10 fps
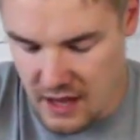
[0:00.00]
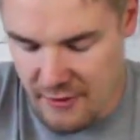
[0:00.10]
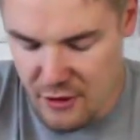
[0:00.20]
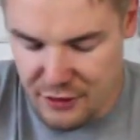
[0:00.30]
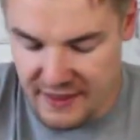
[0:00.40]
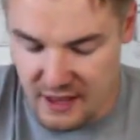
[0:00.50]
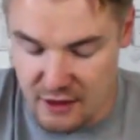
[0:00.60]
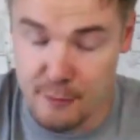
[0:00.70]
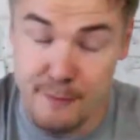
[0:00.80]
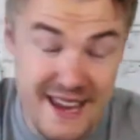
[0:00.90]
other thing that
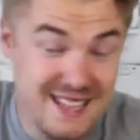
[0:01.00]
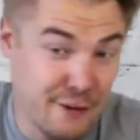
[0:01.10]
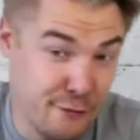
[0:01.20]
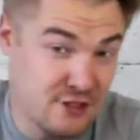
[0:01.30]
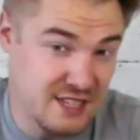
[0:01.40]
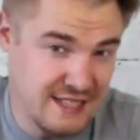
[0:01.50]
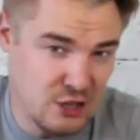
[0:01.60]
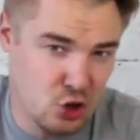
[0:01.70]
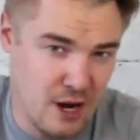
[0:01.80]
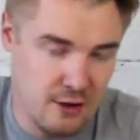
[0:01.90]
is a big difference in
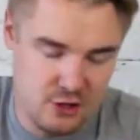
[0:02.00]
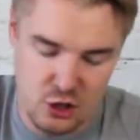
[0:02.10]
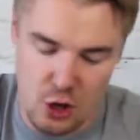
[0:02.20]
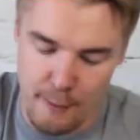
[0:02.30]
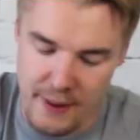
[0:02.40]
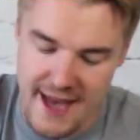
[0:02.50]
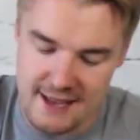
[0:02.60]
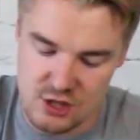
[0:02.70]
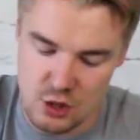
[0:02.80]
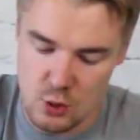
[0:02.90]
these trousers
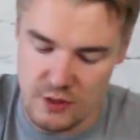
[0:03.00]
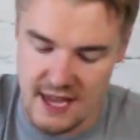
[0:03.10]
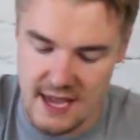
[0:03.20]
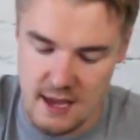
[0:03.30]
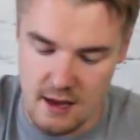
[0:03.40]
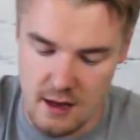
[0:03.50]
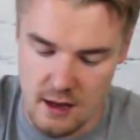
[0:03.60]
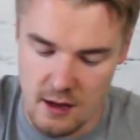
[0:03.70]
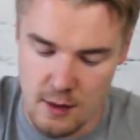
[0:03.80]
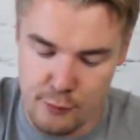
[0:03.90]
compared to the
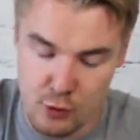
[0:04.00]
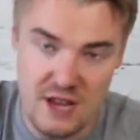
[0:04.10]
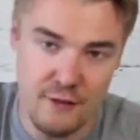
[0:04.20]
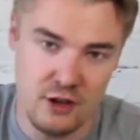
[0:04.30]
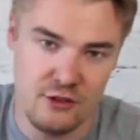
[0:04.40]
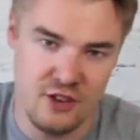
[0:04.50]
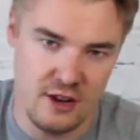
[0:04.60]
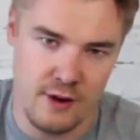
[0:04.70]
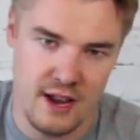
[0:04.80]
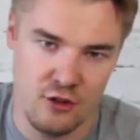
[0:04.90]
previous
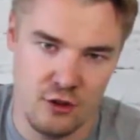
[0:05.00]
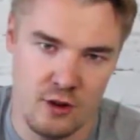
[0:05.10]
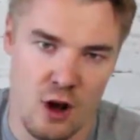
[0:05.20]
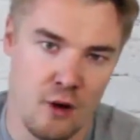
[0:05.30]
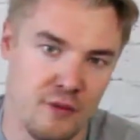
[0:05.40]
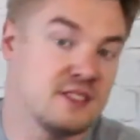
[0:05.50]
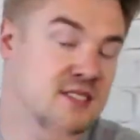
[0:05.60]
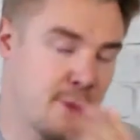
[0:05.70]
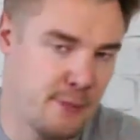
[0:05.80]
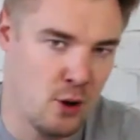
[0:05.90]
generation of
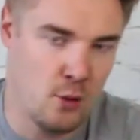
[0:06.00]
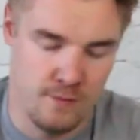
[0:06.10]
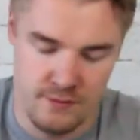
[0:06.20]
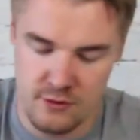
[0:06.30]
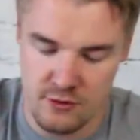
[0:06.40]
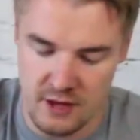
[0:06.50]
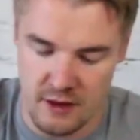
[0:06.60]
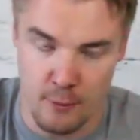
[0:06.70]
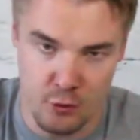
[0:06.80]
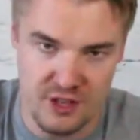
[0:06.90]
SEMAPO, you
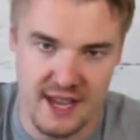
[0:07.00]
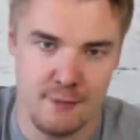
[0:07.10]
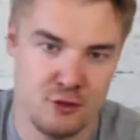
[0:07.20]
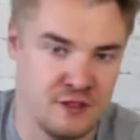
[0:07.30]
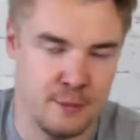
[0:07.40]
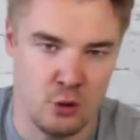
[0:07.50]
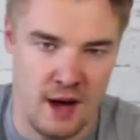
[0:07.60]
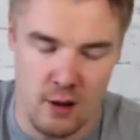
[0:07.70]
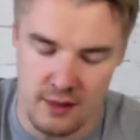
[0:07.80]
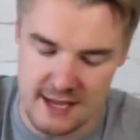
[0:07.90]
know, the multicam stuff they brought
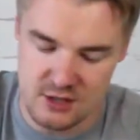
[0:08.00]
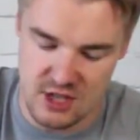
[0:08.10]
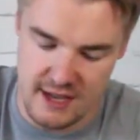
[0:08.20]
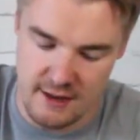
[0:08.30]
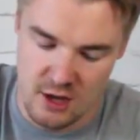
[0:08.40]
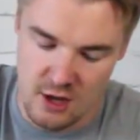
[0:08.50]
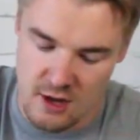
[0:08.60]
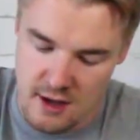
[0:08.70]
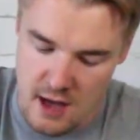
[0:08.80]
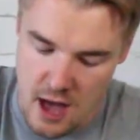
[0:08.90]
out last year,
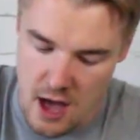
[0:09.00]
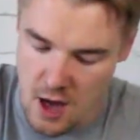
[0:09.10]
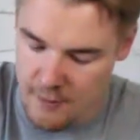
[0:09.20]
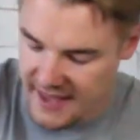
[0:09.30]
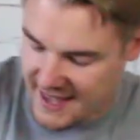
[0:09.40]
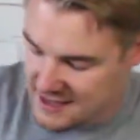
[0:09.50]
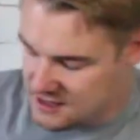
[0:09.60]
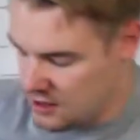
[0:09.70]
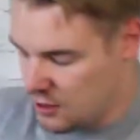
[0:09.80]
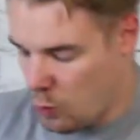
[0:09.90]

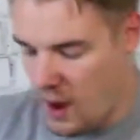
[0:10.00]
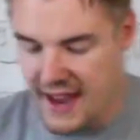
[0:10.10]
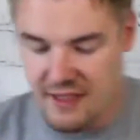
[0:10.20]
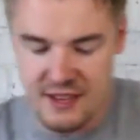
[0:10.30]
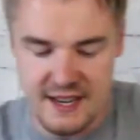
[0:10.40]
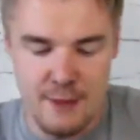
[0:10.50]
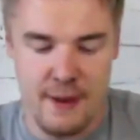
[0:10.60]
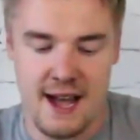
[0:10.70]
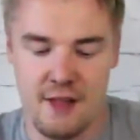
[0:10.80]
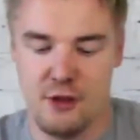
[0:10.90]
is the way the knee
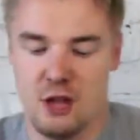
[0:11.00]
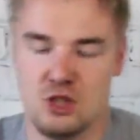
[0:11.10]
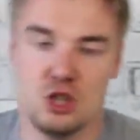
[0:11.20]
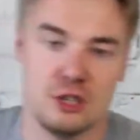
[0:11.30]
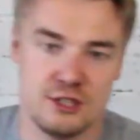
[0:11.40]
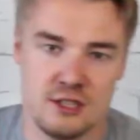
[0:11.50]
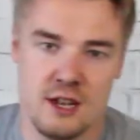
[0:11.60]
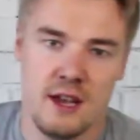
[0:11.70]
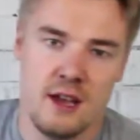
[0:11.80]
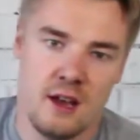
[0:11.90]
pads adjust.
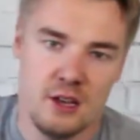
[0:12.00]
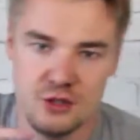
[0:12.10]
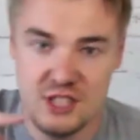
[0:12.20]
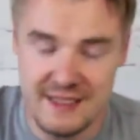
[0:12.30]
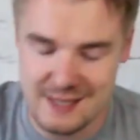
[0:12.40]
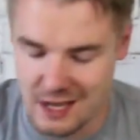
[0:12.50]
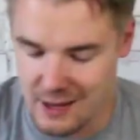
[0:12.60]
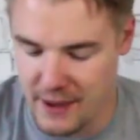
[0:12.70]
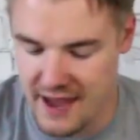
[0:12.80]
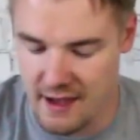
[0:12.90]
You'll see in this
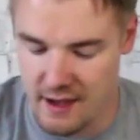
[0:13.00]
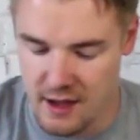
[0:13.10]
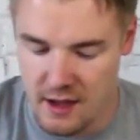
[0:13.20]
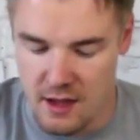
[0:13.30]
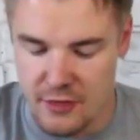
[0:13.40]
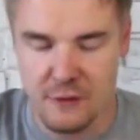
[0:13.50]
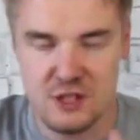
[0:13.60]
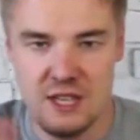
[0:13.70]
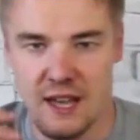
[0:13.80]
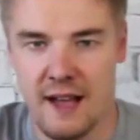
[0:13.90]
clip here that
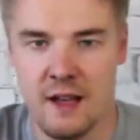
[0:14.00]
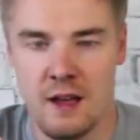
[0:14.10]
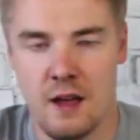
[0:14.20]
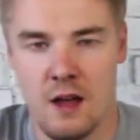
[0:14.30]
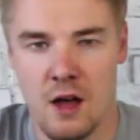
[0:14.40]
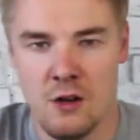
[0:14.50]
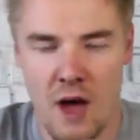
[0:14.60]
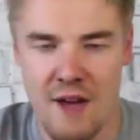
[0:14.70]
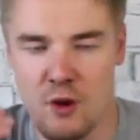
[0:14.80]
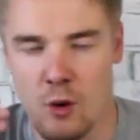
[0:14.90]
obviously
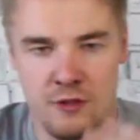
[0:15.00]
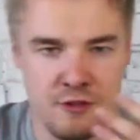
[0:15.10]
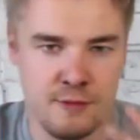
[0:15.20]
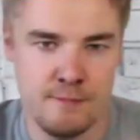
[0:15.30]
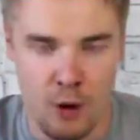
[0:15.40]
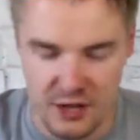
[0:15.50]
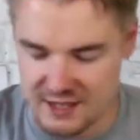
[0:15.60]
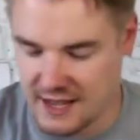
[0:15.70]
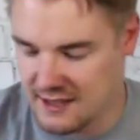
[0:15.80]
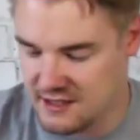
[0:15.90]
not everyone's body
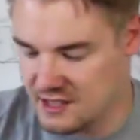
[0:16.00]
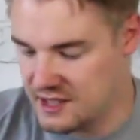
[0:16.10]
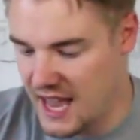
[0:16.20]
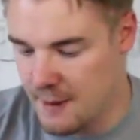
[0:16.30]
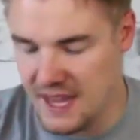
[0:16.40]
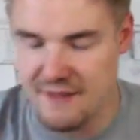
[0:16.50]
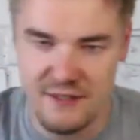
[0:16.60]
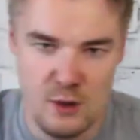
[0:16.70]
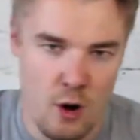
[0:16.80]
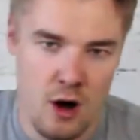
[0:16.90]
size is the same. Even
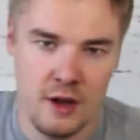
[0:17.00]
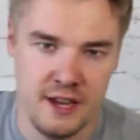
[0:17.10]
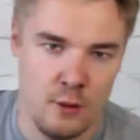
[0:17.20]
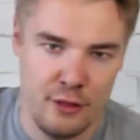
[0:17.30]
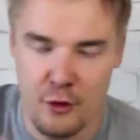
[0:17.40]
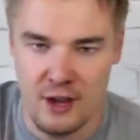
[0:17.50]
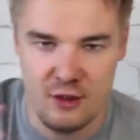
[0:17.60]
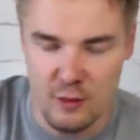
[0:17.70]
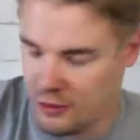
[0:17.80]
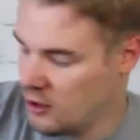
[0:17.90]
if you are, you know,
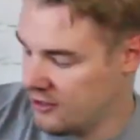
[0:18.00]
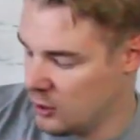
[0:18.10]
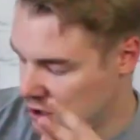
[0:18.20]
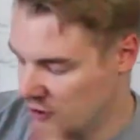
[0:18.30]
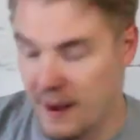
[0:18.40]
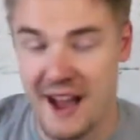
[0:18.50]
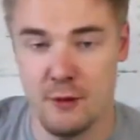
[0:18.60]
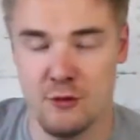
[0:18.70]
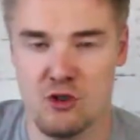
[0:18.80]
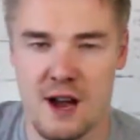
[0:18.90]
32, 32 and you buy
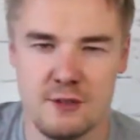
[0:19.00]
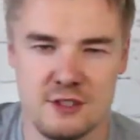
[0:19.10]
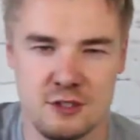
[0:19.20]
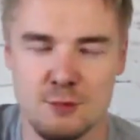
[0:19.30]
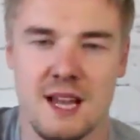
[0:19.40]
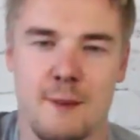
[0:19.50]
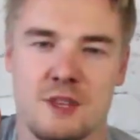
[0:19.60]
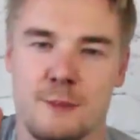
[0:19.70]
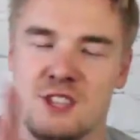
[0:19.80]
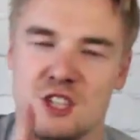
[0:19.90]
those trousers, sometimes
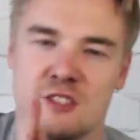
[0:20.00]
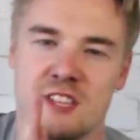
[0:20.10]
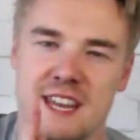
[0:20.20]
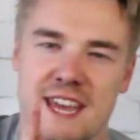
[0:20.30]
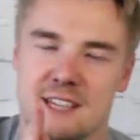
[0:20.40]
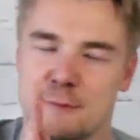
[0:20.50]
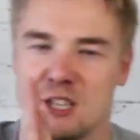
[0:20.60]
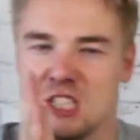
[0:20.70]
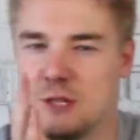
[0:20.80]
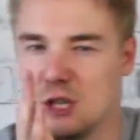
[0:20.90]
the position of the knee,
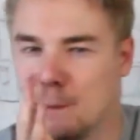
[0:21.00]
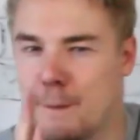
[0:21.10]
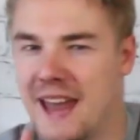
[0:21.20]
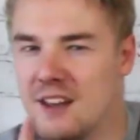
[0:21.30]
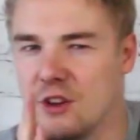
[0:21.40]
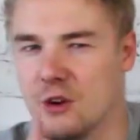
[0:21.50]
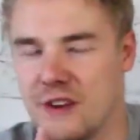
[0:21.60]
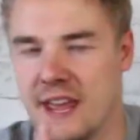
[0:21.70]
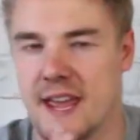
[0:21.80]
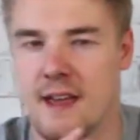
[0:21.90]
especially when you bend your
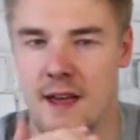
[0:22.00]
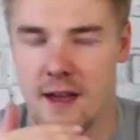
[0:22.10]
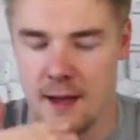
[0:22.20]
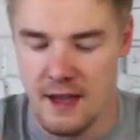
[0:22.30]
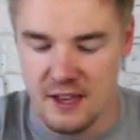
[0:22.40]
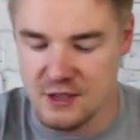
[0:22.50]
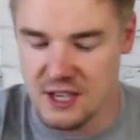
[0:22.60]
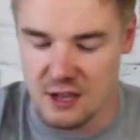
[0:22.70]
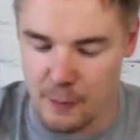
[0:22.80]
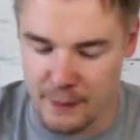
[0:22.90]
knee, you see
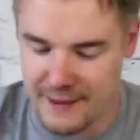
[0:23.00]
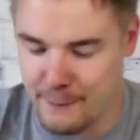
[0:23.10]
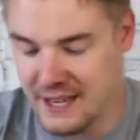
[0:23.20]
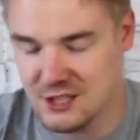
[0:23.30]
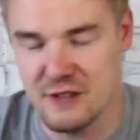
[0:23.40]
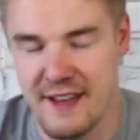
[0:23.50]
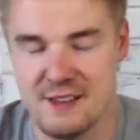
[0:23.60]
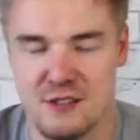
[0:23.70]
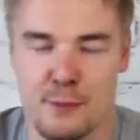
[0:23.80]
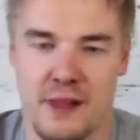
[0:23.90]
a lot of pictures of
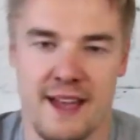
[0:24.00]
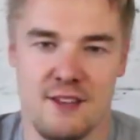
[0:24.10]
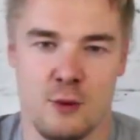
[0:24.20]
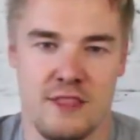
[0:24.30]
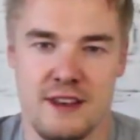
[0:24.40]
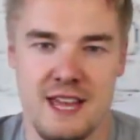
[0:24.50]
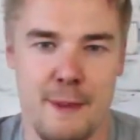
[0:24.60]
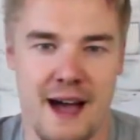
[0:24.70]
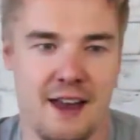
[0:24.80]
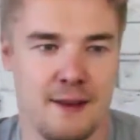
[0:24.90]
airsoft players where the knee
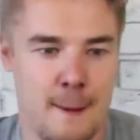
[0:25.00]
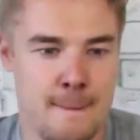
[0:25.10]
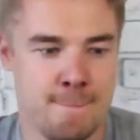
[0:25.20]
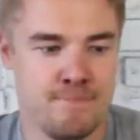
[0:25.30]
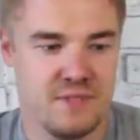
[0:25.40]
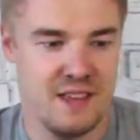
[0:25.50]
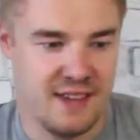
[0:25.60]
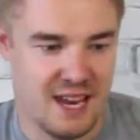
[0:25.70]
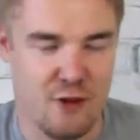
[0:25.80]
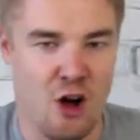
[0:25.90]
pad is
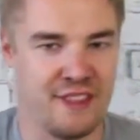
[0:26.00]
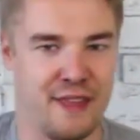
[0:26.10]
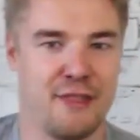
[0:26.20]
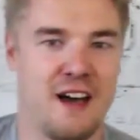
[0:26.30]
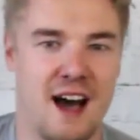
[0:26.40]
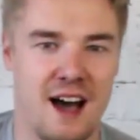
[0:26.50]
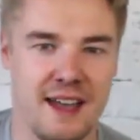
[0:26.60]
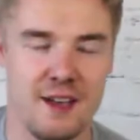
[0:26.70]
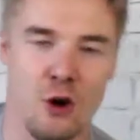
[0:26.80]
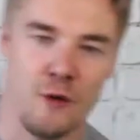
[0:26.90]
kind of on their
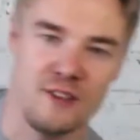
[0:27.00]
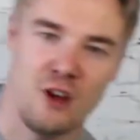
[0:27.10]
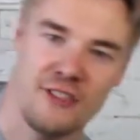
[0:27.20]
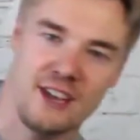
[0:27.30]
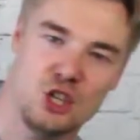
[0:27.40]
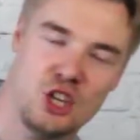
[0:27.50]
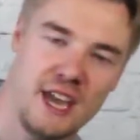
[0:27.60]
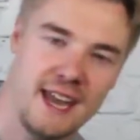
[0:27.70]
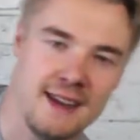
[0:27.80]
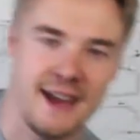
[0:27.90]
thigh or it's on their
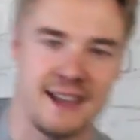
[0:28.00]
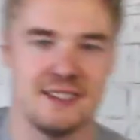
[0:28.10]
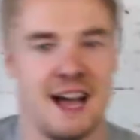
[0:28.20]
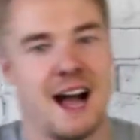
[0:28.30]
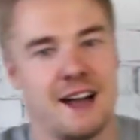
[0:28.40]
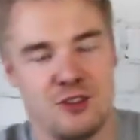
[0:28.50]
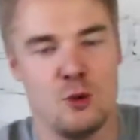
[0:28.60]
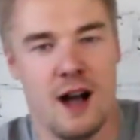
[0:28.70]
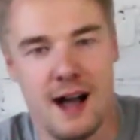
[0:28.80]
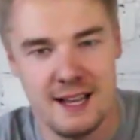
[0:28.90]
shin and it's
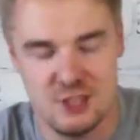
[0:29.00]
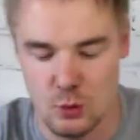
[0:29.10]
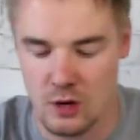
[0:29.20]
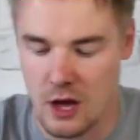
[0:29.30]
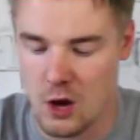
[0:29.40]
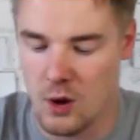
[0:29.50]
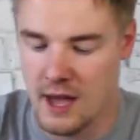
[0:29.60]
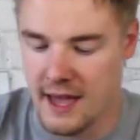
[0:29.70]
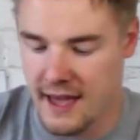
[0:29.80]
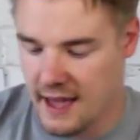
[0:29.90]
too high, too low.
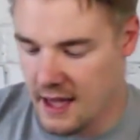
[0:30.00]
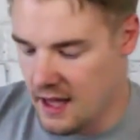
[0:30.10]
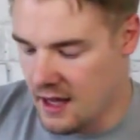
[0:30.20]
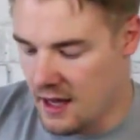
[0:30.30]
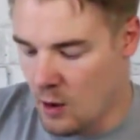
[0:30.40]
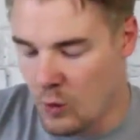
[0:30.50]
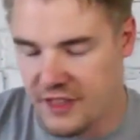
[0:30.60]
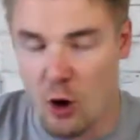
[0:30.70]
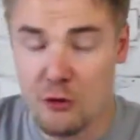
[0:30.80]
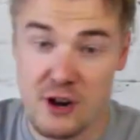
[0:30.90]
With
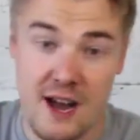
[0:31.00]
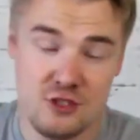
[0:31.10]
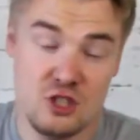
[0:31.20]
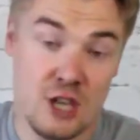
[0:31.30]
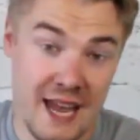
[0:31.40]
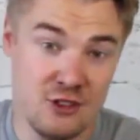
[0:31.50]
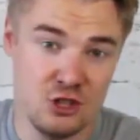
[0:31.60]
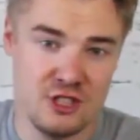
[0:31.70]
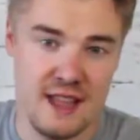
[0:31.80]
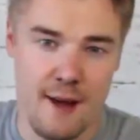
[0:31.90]
the old trousers, you can
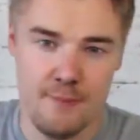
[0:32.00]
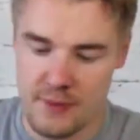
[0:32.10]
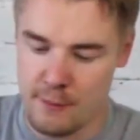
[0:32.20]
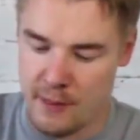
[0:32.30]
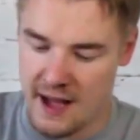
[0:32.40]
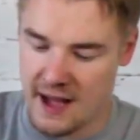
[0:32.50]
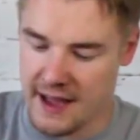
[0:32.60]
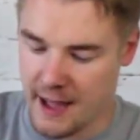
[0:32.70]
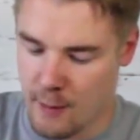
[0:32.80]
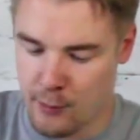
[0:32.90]
adjust that
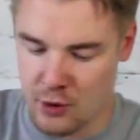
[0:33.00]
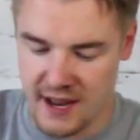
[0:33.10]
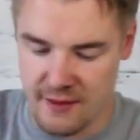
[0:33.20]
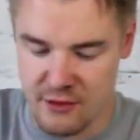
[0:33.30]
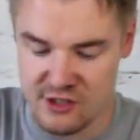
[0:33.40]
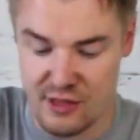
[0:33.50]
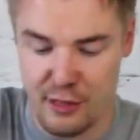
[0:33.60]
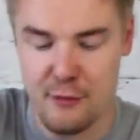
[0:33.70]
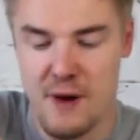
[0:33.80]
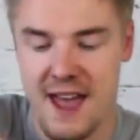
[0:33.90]
by putting, there is a
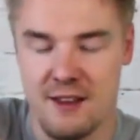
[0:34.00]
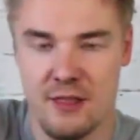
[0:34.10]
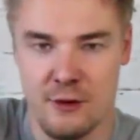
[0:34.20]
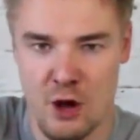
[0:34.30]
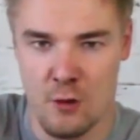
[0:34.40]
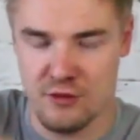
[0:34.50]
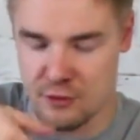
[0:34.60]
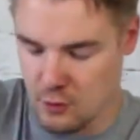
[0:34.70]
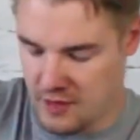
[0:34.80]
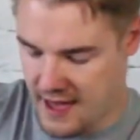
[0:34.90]
thread that goes
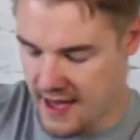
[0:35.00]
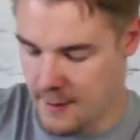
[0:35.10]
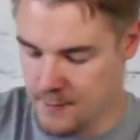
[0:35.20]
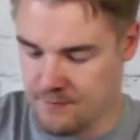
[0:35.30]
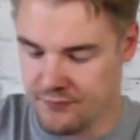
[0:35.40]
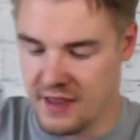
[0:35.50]
through there,